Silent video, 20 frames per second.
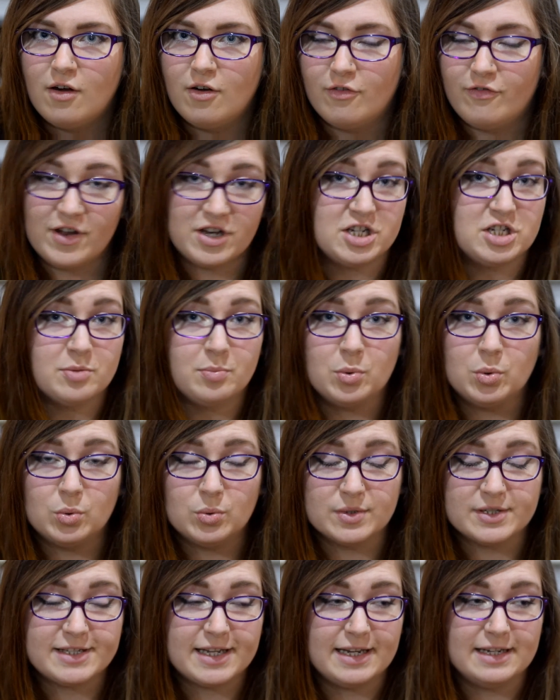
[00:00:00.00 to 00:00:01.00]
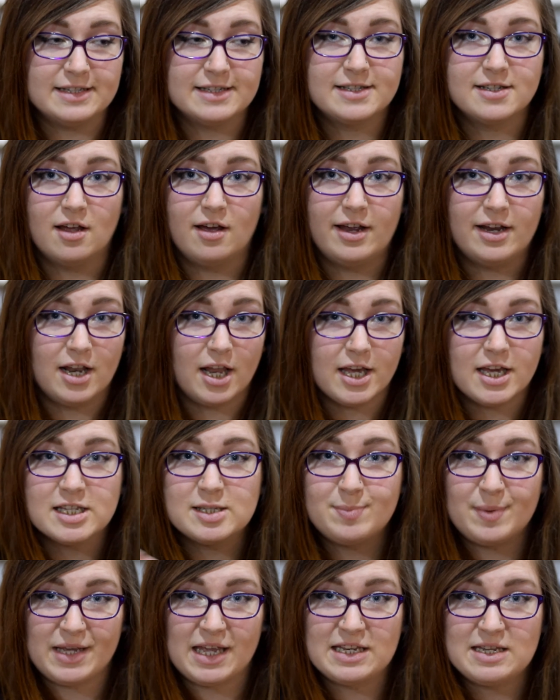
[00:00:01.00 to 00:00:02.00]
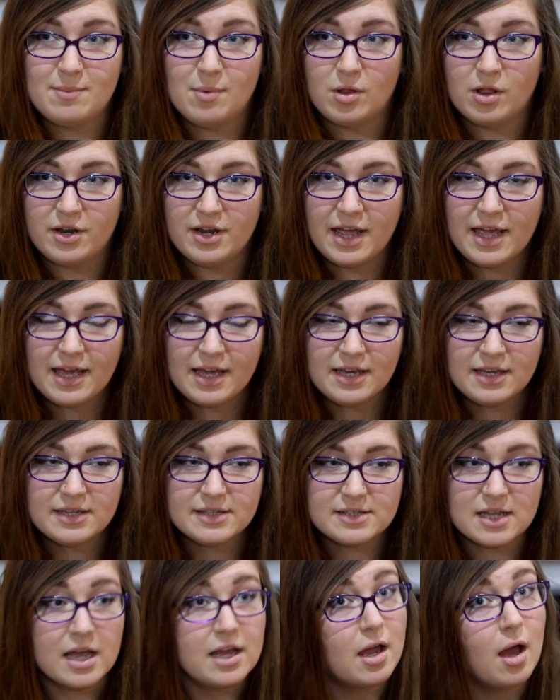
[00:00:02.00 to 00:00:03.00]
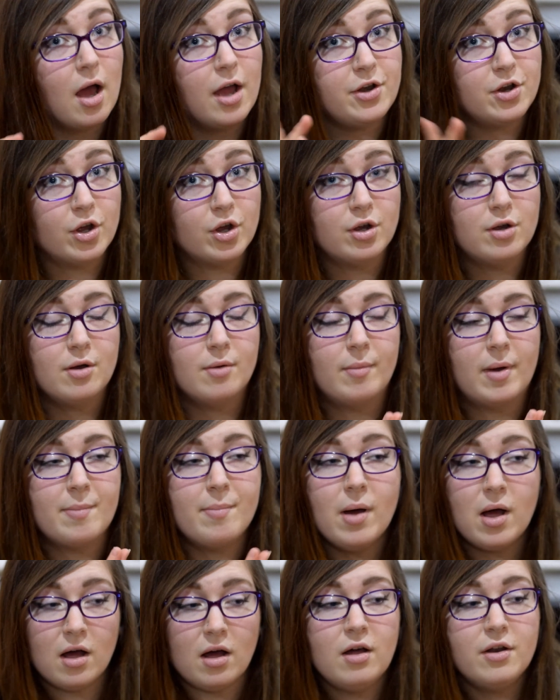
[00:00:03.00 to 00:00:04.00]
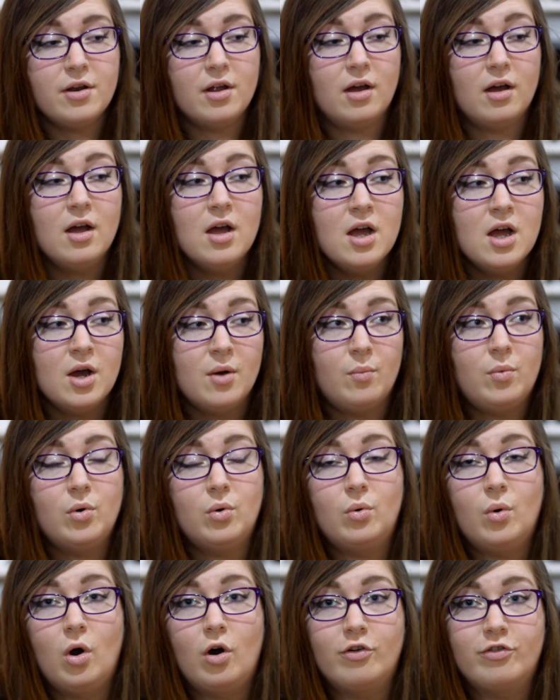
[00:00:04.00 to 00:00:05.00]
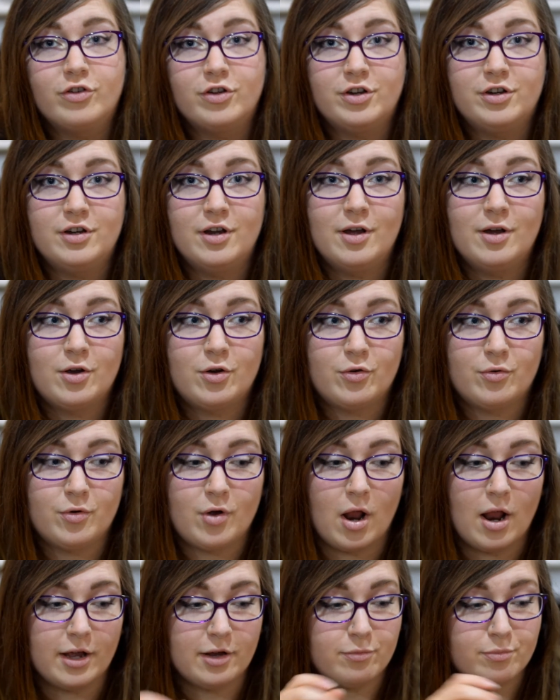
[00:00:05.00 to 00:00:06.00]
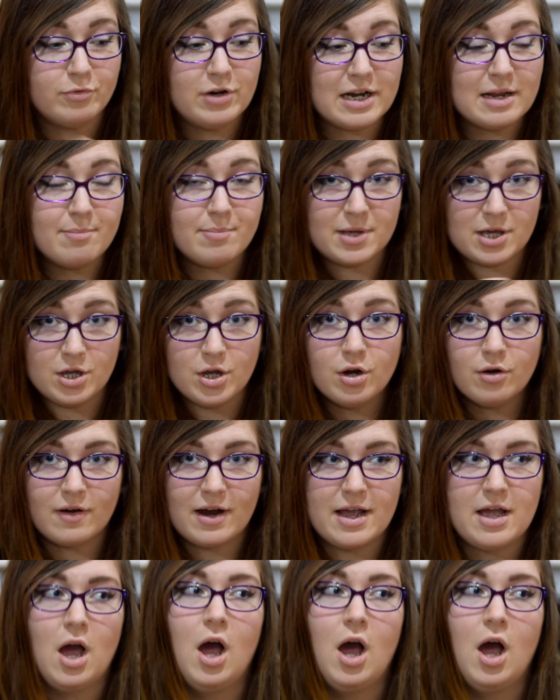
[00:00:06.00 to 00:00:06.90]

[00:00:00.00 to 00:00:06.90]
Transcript: vegetables inside like a spaghetti bolognese. Like, I know my partner will often like really puree